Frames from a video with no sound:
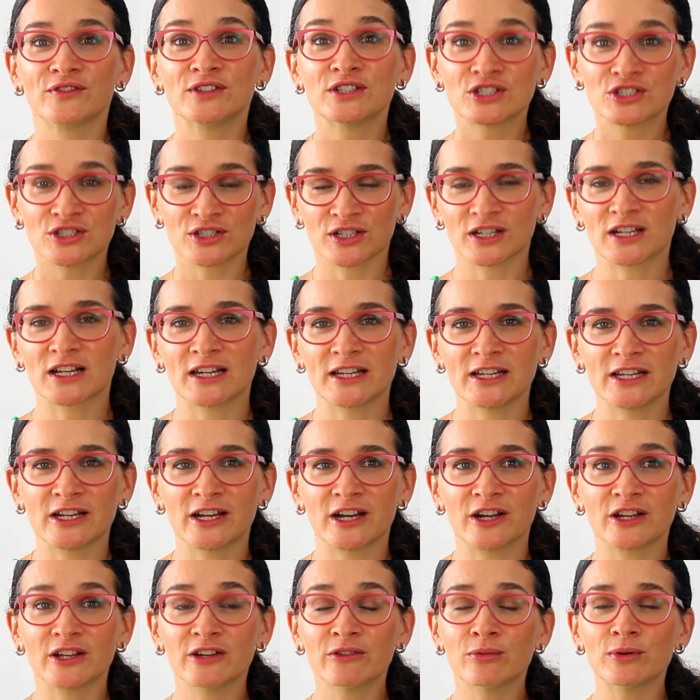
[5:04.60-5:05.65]
vision
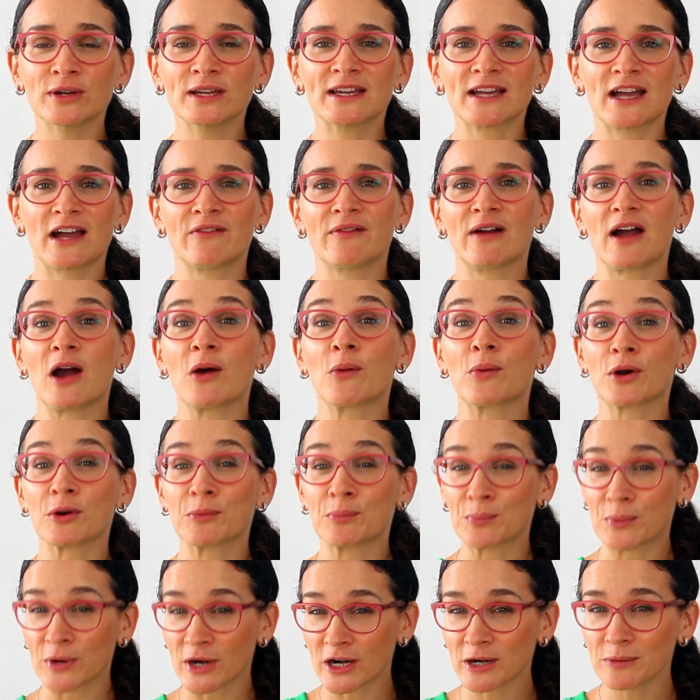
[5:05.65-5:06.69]
clear, if we have our
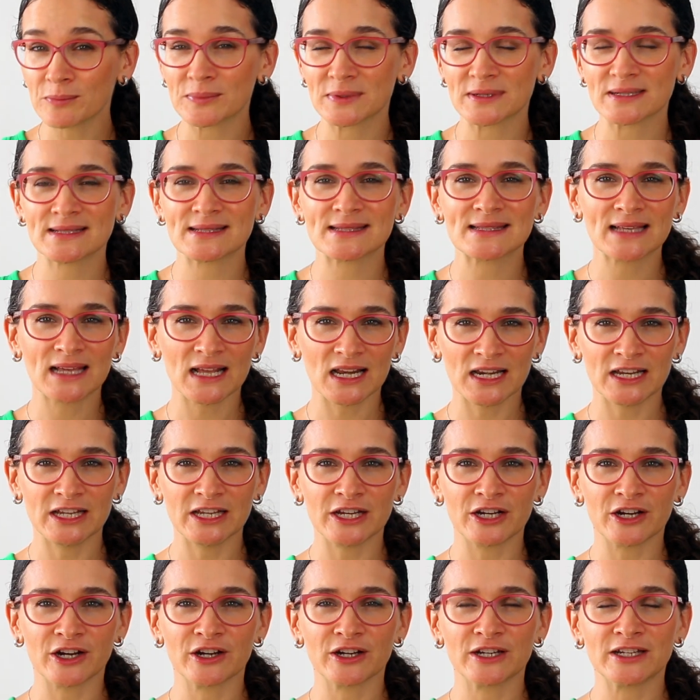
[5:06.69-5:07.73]
purpose
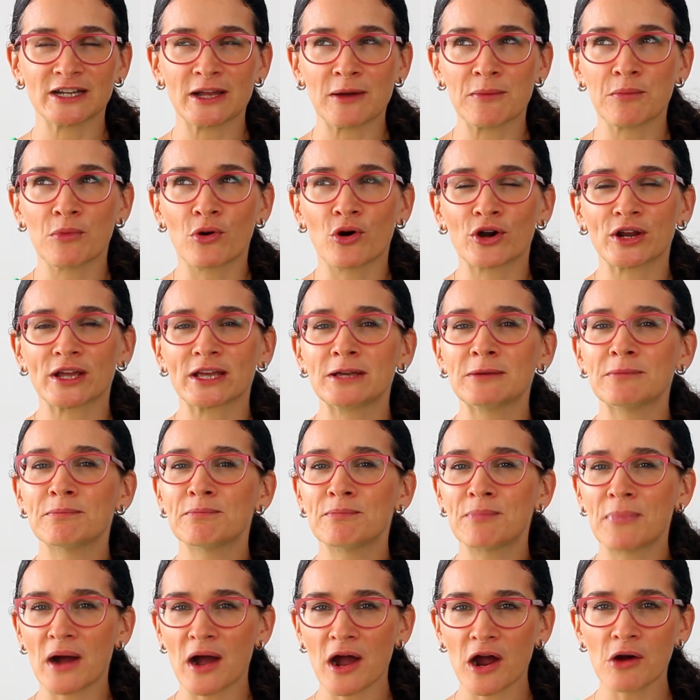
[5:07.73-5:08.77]
clear in a more
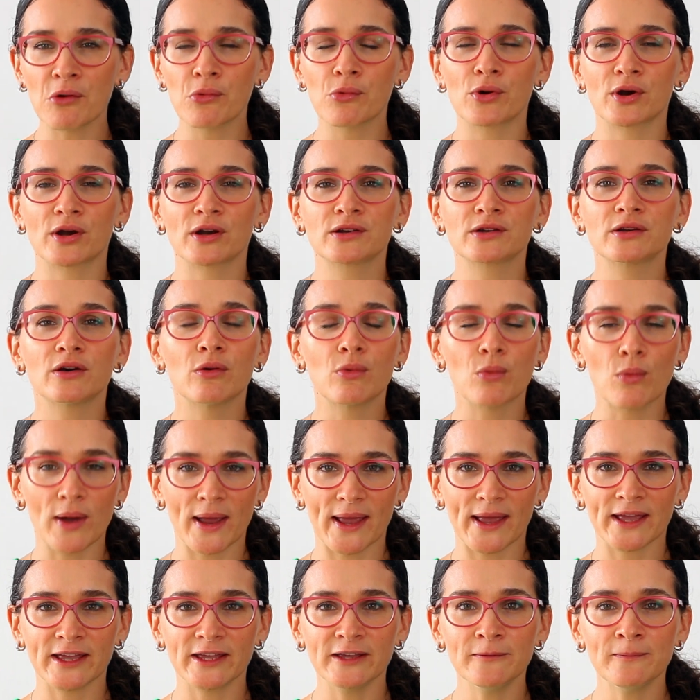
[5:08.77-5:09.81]
empowered
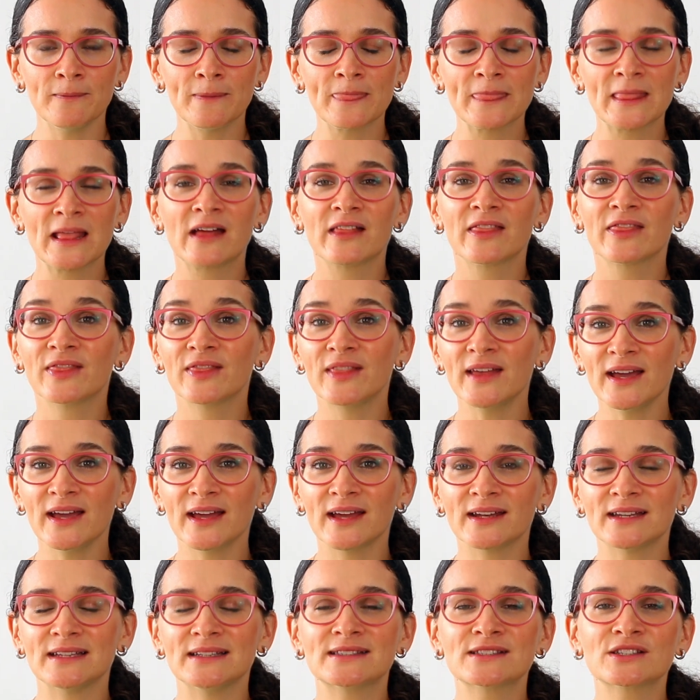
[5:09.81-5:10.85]
way,
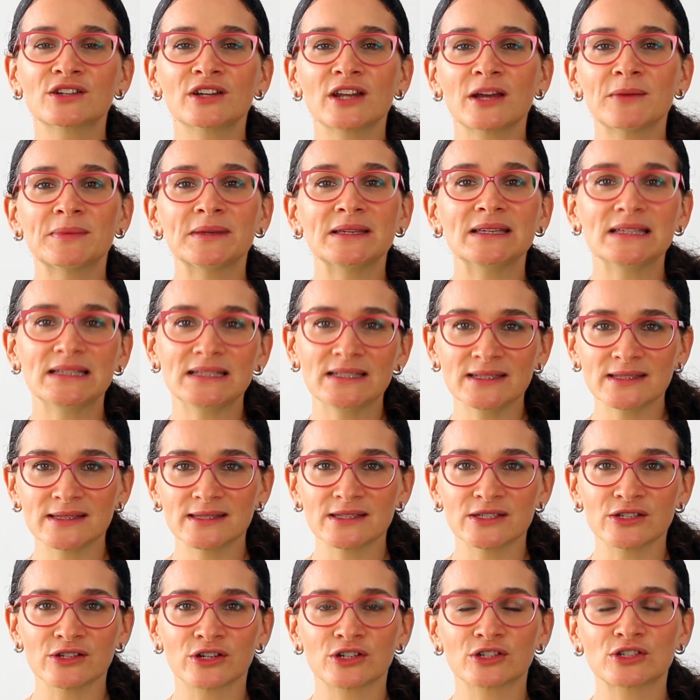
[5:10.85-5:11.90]
then it's going to be
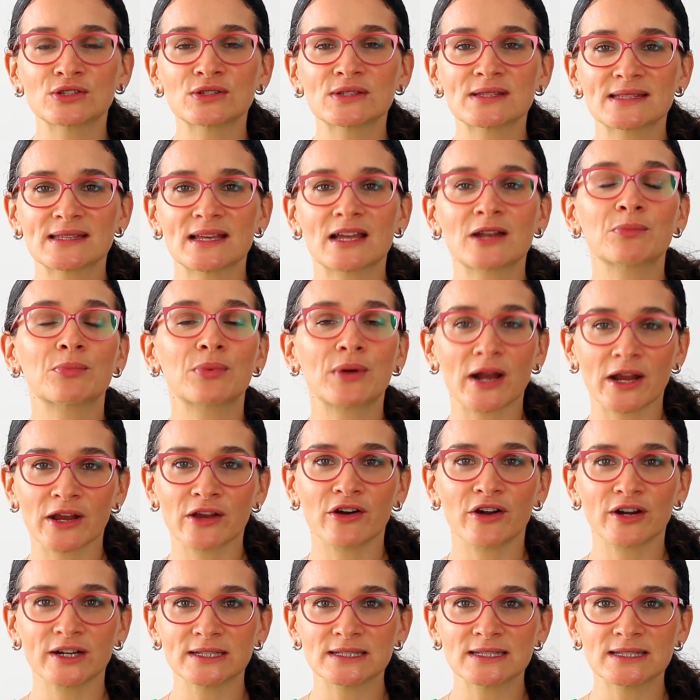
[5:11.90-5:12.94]
easier to set
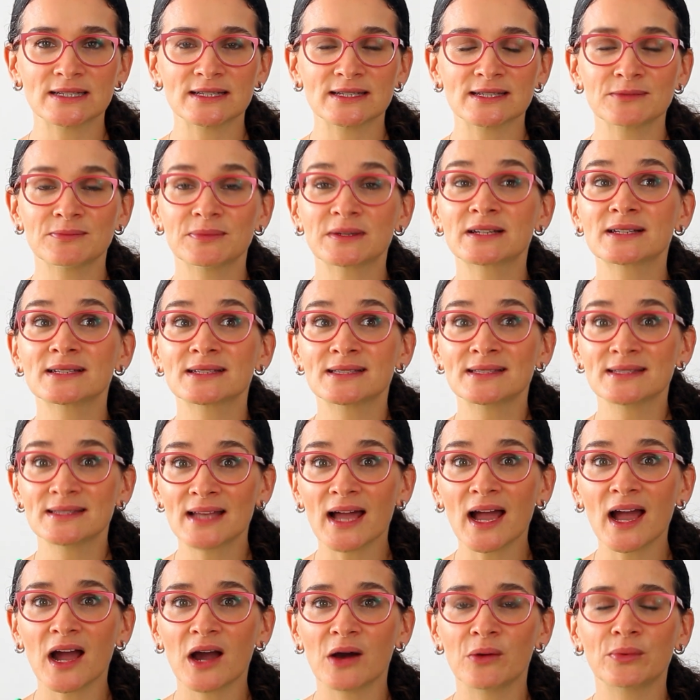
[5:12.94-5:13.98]
priorities, because
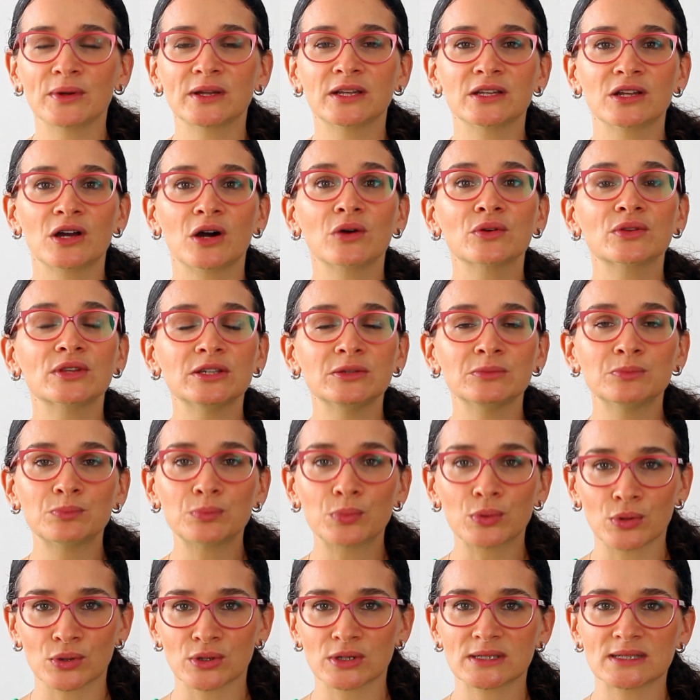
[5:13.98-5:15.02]
now we know the
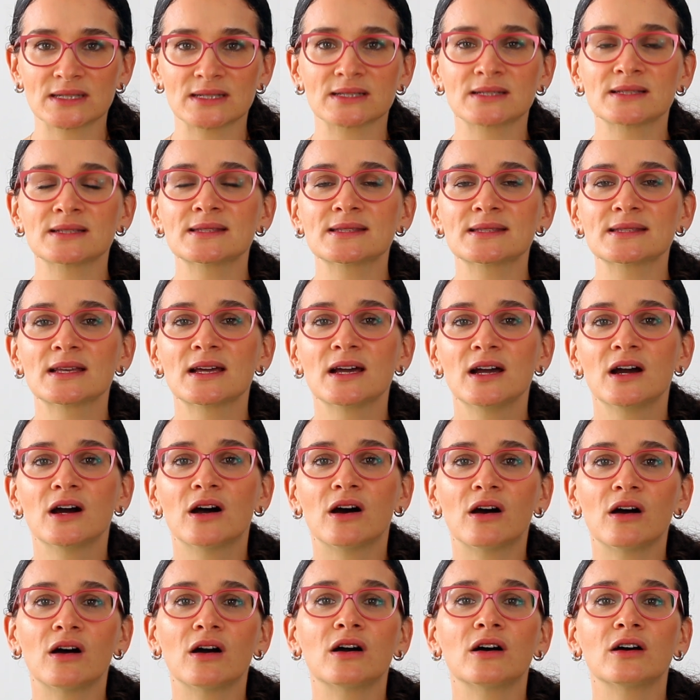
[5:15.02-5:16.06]
importance
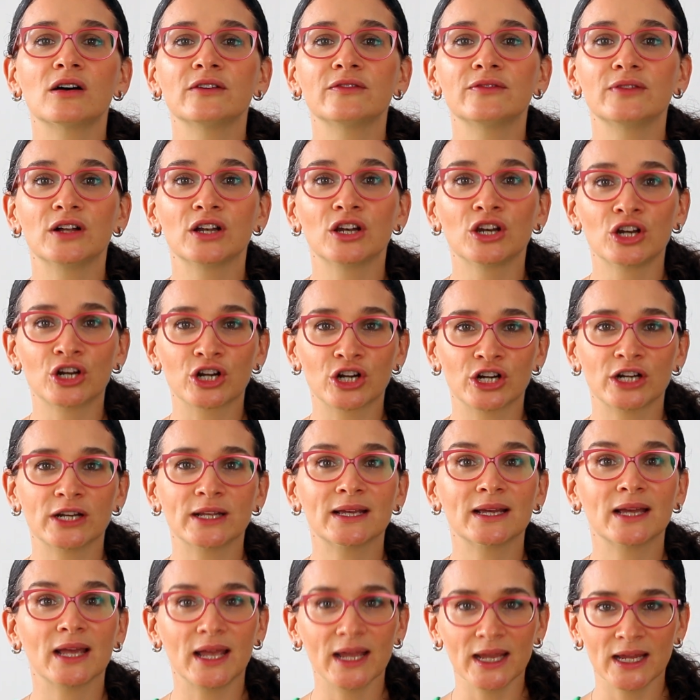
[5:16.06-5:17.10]
of
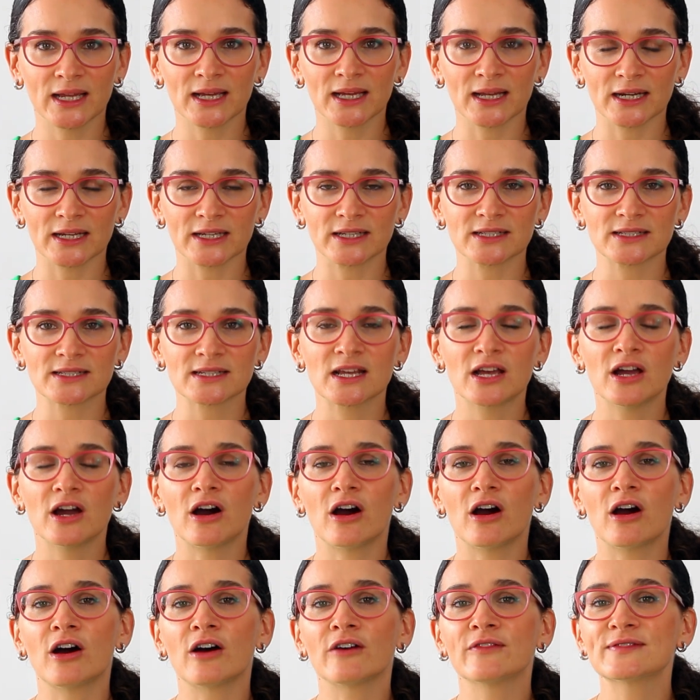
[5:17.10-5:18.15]
learning English,
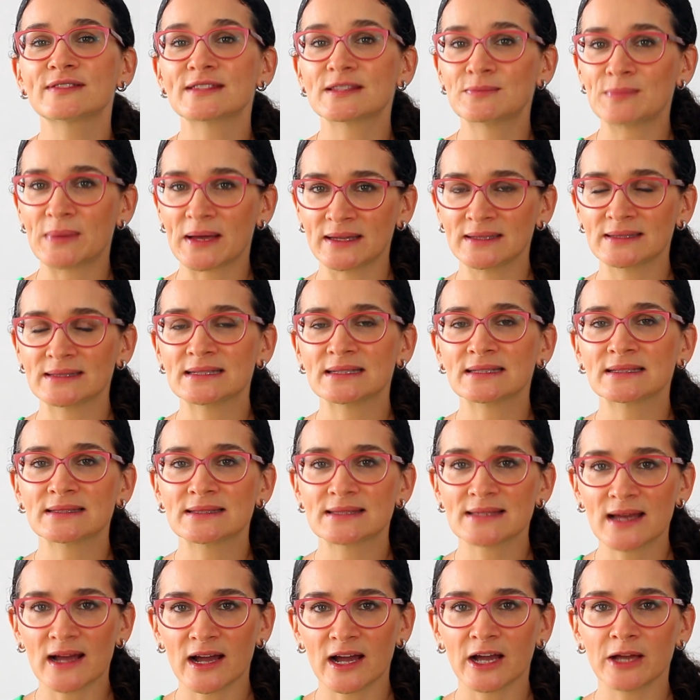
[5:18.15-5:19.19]
of spending
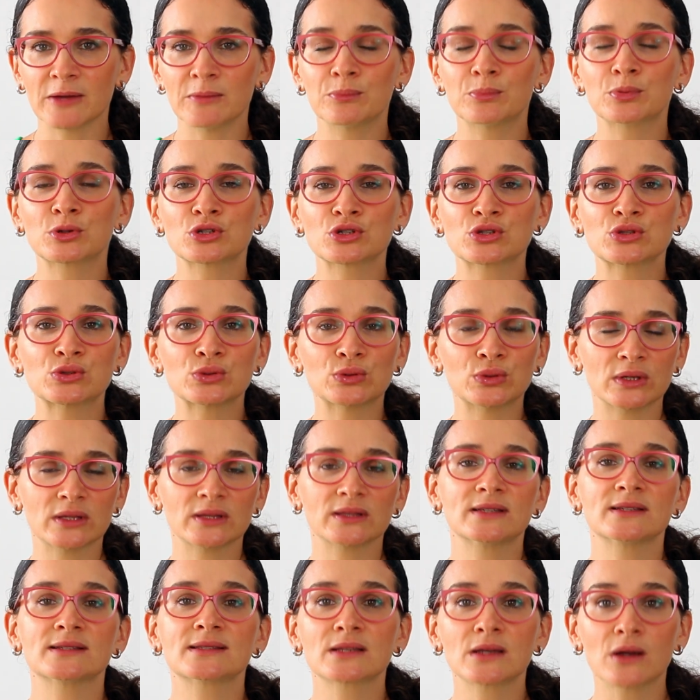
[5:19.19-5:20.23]
time pursuing
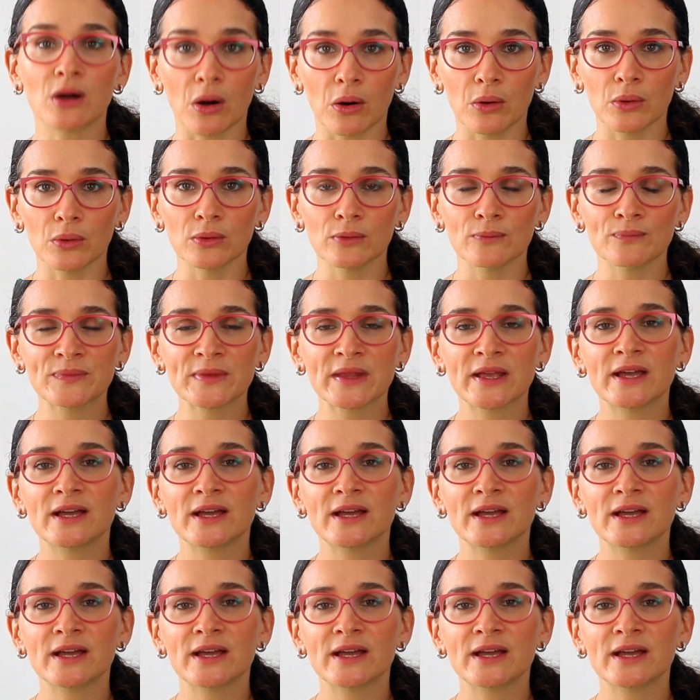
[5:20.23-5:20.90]
this goal.